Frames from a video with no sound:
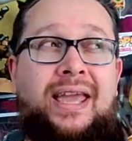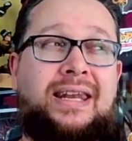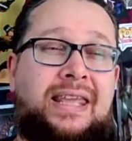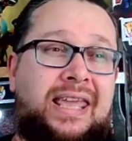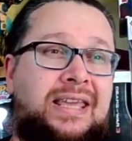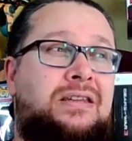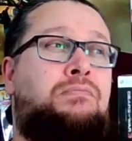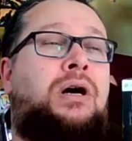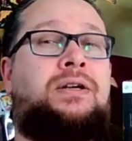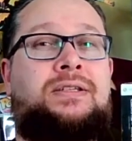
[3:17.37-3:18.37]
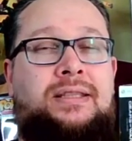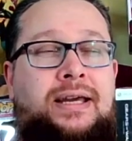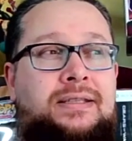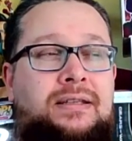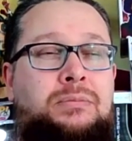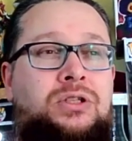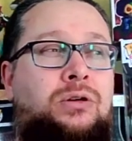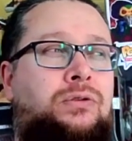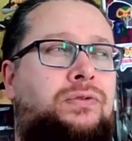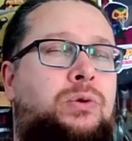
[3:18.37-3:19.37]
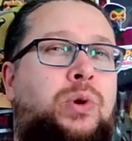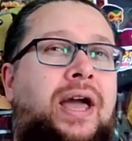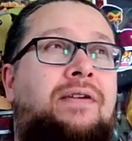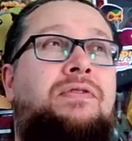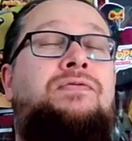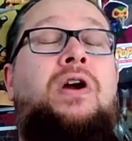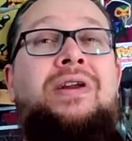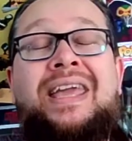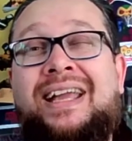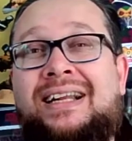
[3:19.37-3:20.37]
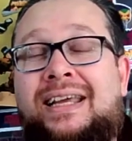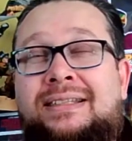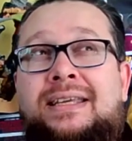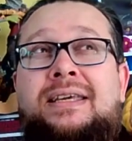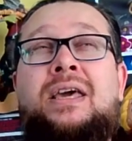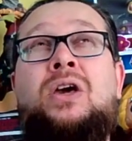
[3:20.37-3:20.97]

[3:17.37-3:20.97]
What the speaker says: And in amongst that cinematography, we have a very eclectic